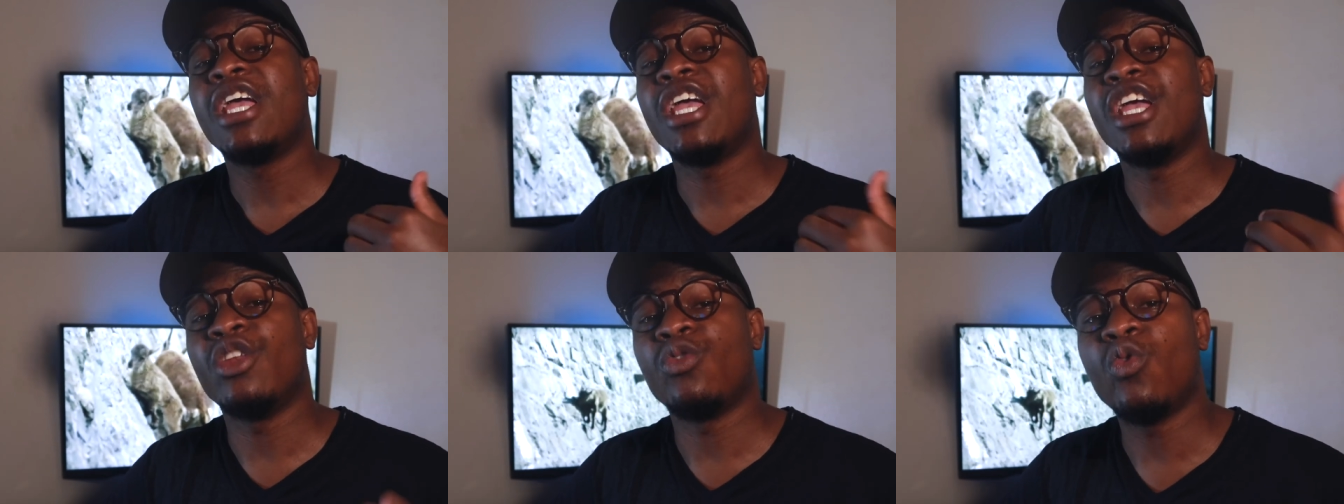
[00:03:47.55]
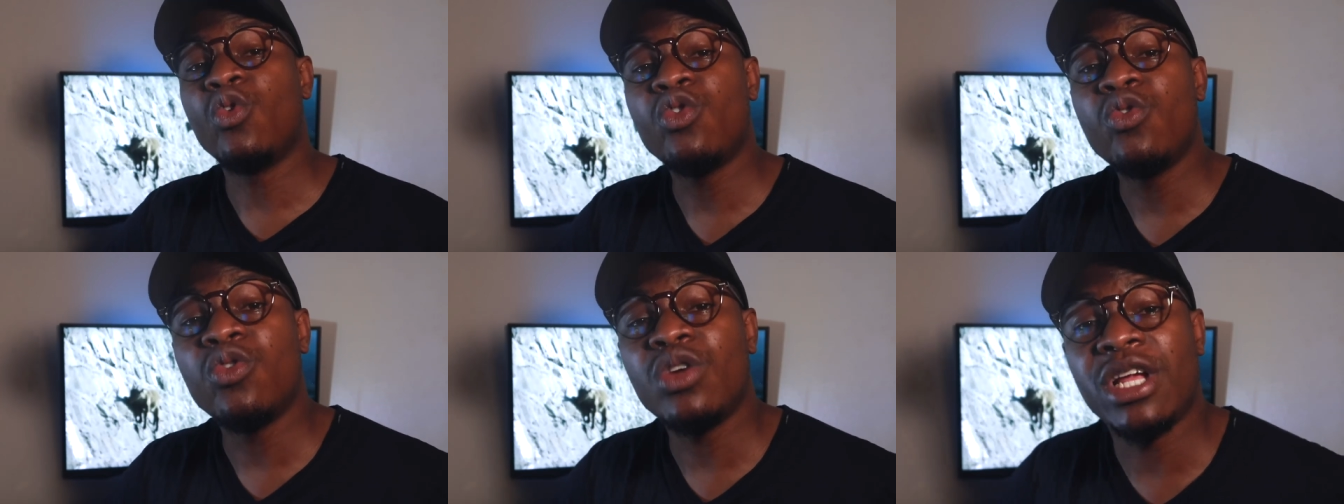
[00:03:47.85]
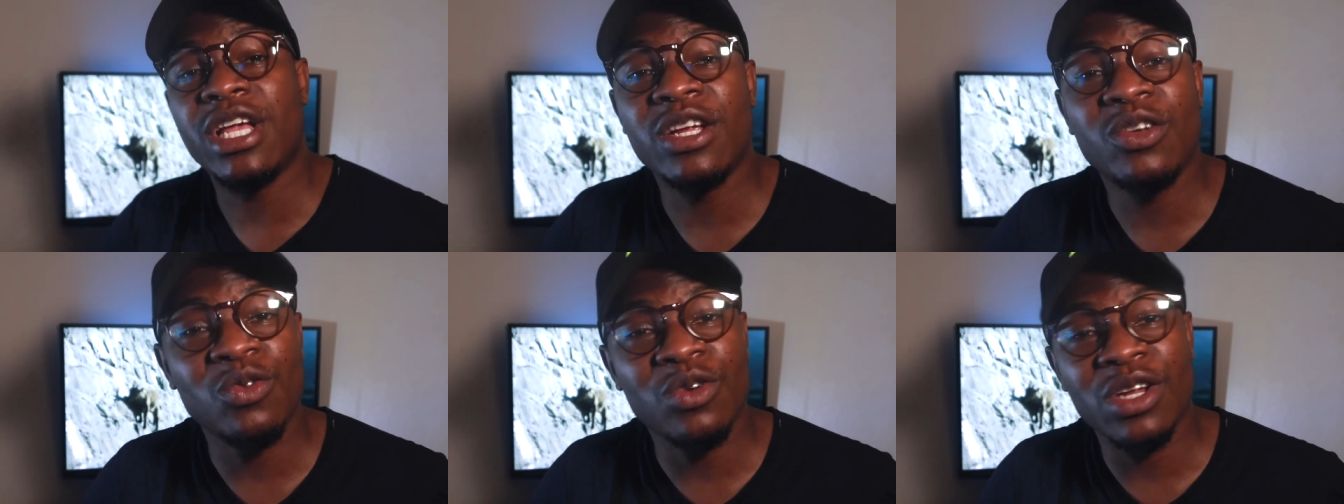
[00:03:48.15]
it
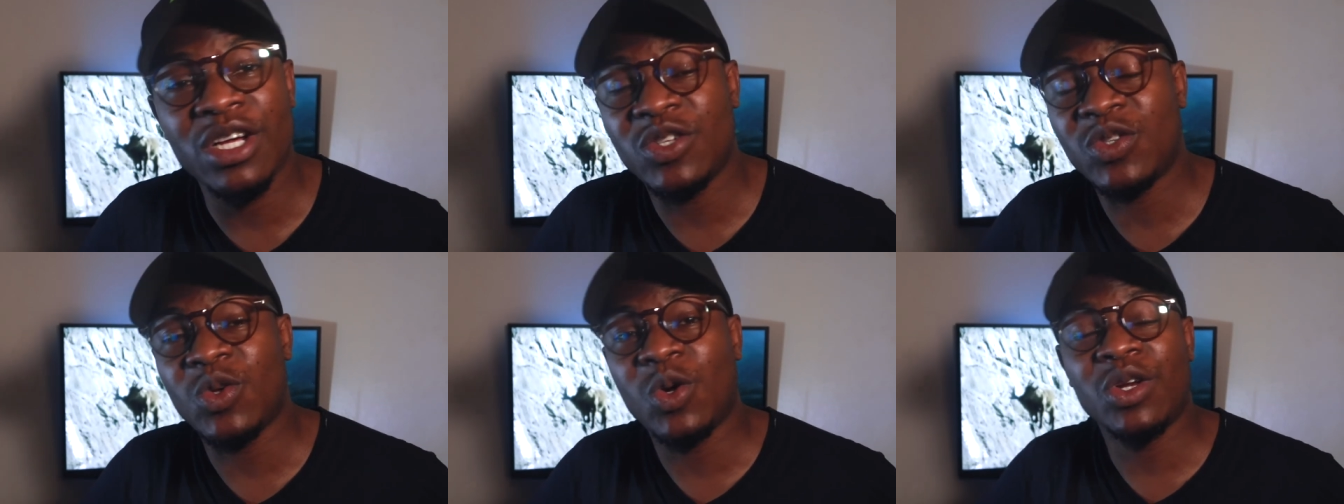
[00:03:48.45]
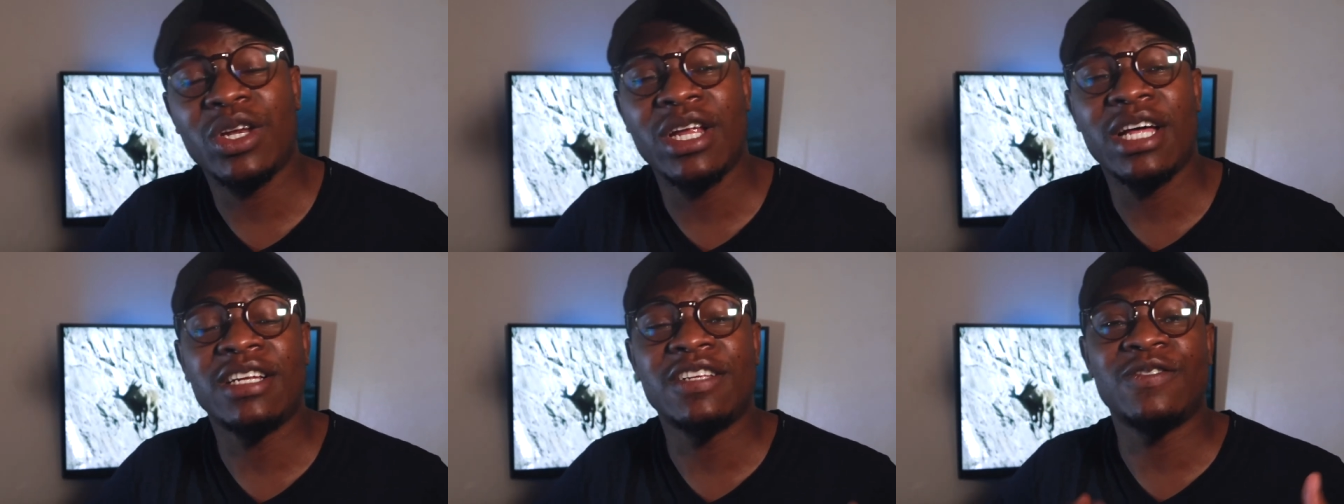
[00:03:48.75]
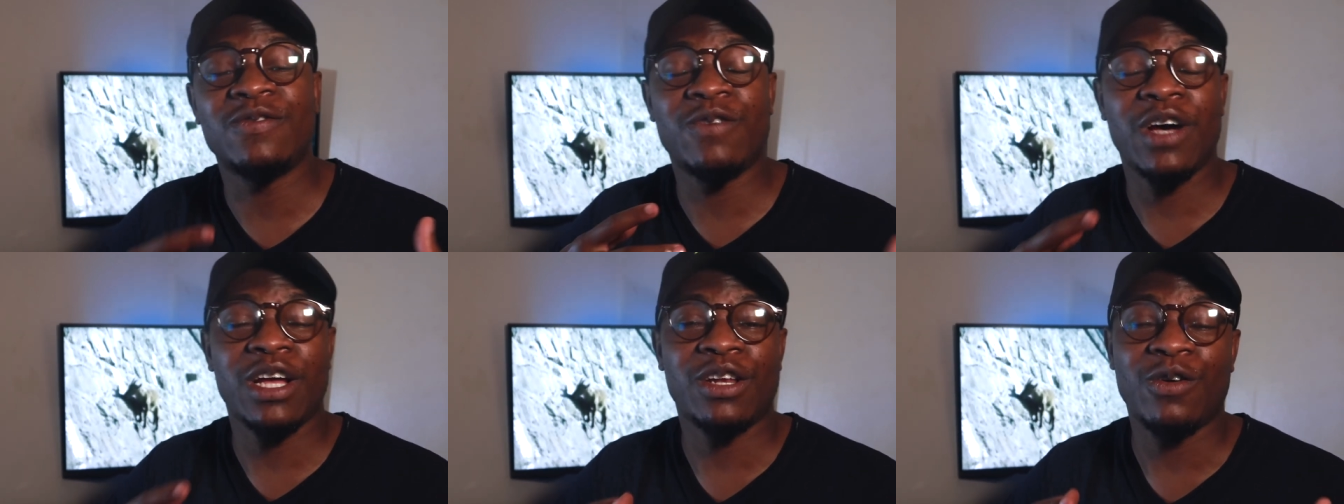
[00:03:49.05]
wouldn't get to the salt that
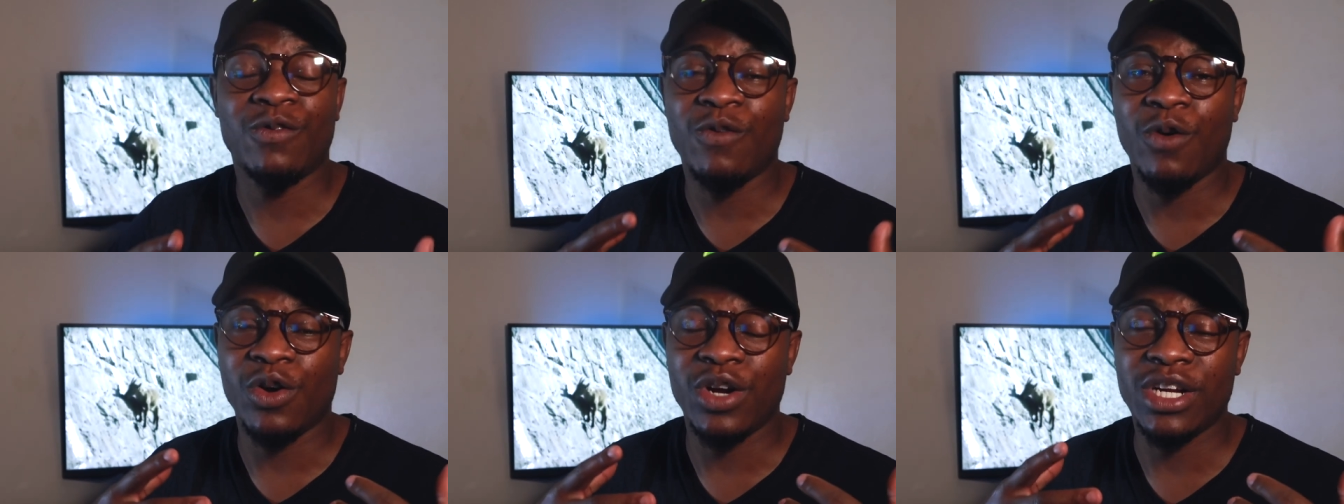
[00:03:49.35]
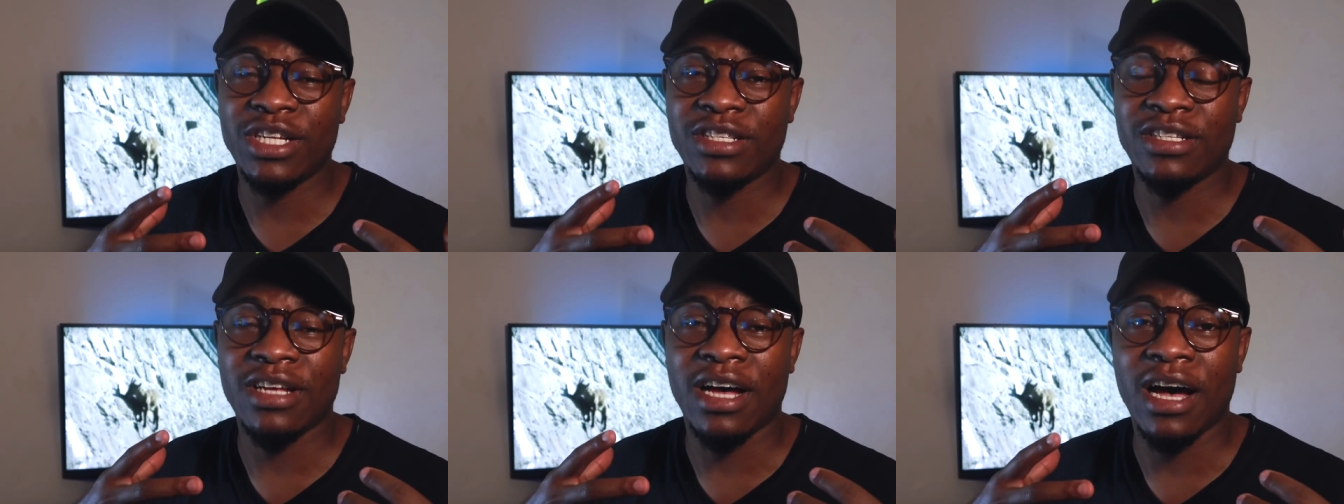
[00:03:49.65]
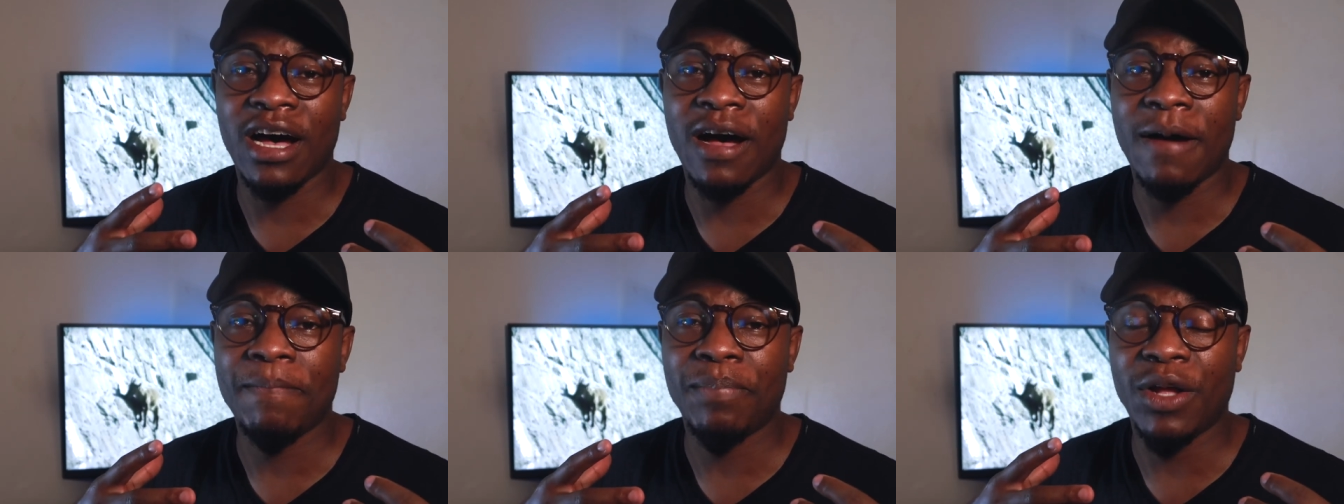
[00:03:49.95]
is vital for its
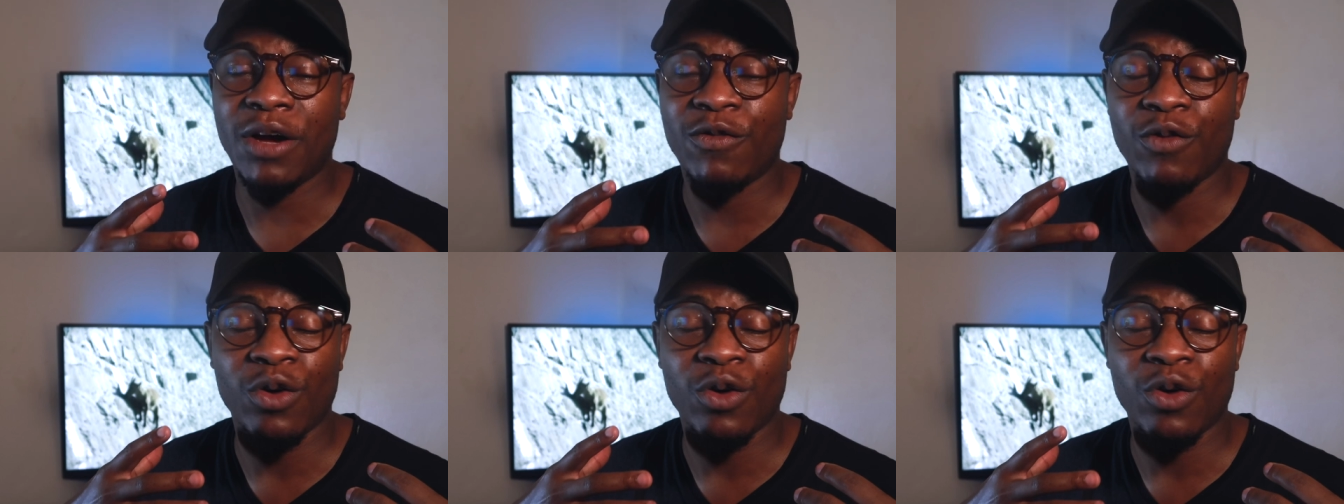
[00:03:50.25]
uh,